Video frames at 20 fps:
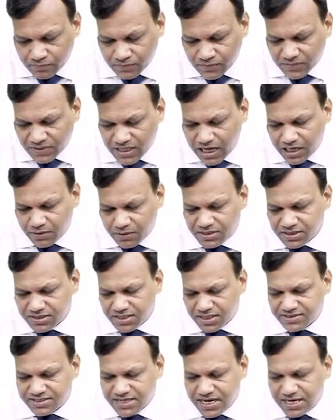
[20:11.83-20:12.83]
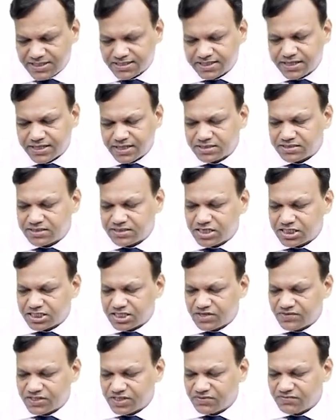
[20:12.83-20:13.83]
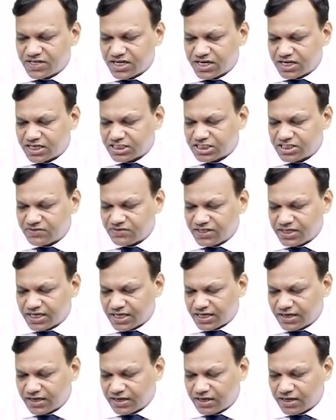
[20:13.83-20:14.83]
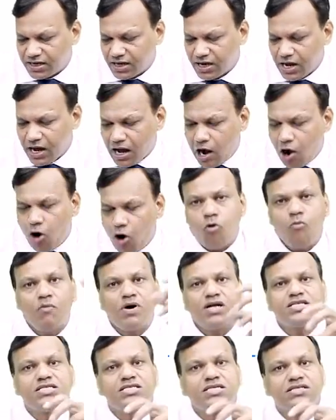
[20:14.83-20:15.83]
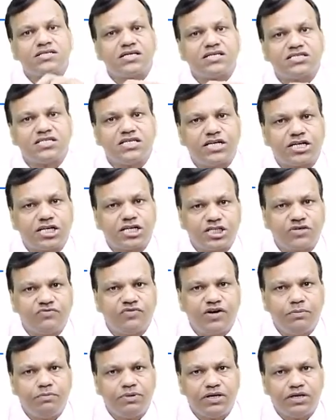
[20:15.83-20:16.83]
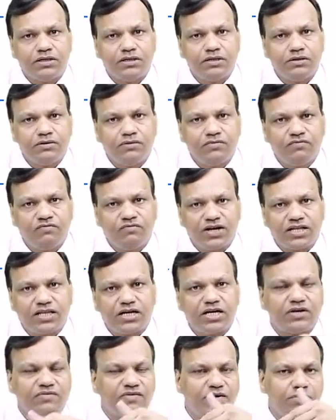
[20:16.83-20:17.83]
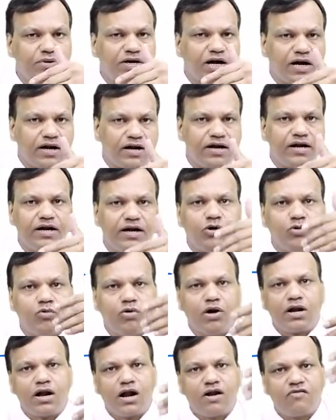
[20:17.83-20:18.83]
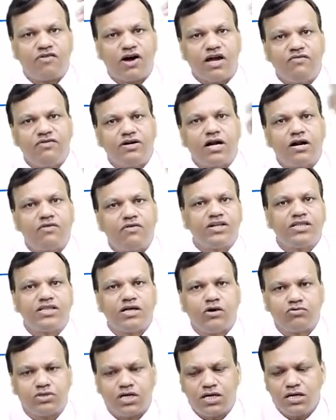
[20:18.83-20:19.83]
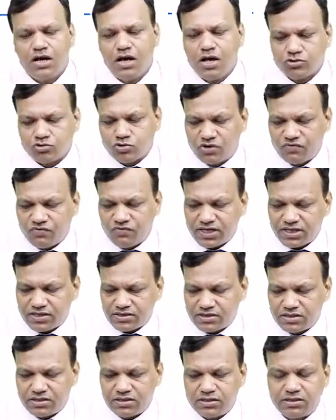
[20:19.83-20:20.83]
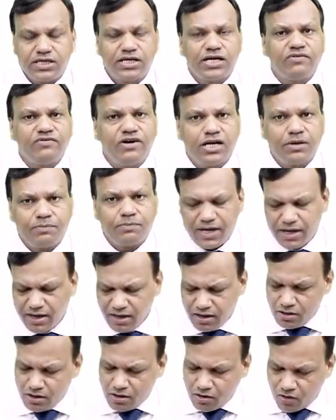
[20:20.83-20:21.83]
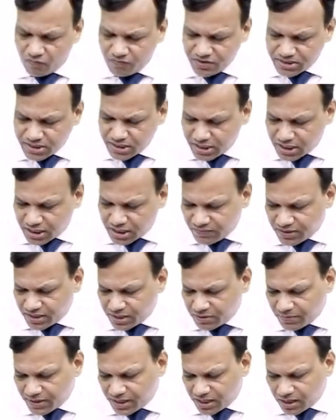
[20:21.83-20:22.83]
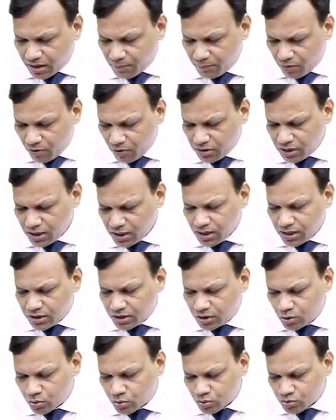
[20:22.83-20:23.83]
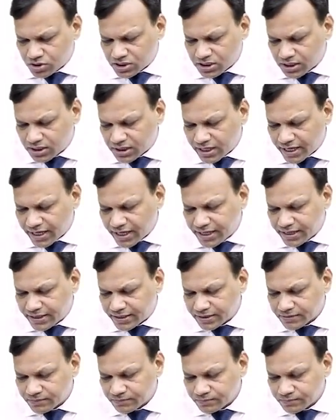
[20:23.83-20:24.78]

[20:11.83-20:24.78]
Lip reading: That means the steady state concentration which we are achieving here, how much this concentration will be, whether it will be 100, 200, 500, 1000. So in what thing it will depend? Obviously it will depend upon dosing rate.